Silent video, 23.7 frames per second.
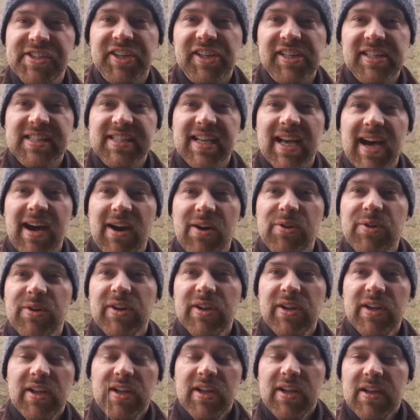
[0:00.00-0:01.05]
you can tell.
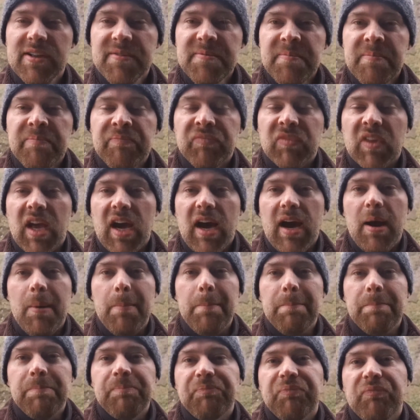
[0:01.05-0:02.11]
I
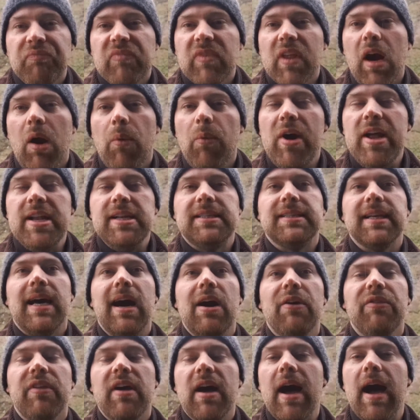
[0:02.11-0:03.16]
went
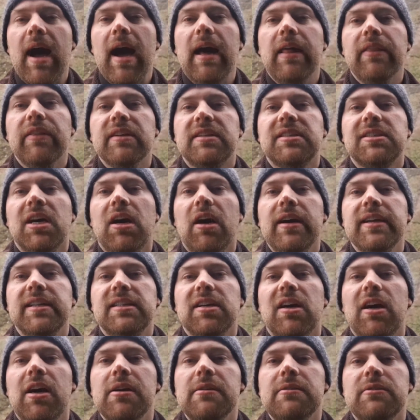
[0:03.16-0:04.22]
down there and the tide
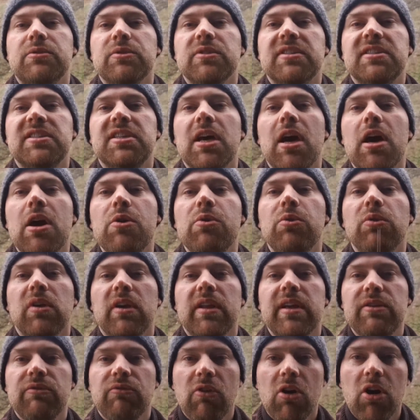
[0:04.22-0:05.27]
times were
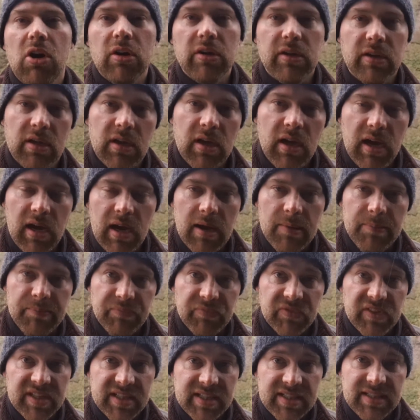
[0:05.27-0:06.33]
totally wrong.
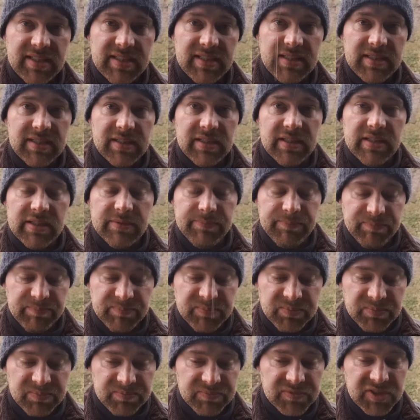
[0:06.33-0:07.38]
The
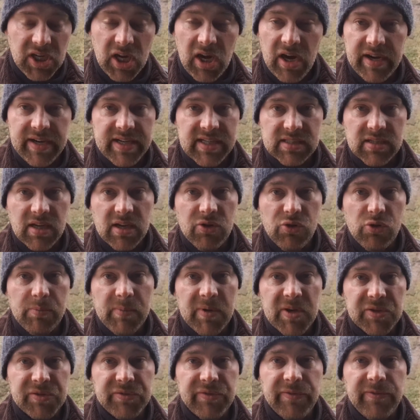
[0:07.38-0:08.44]
tide is like
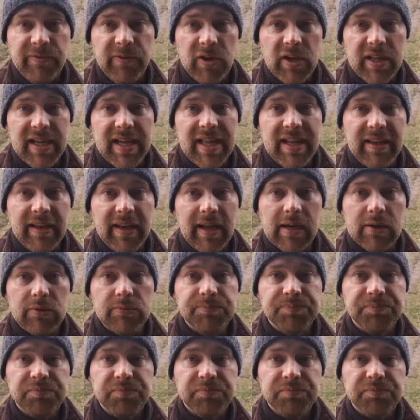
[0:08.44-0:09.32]
almost fully in now.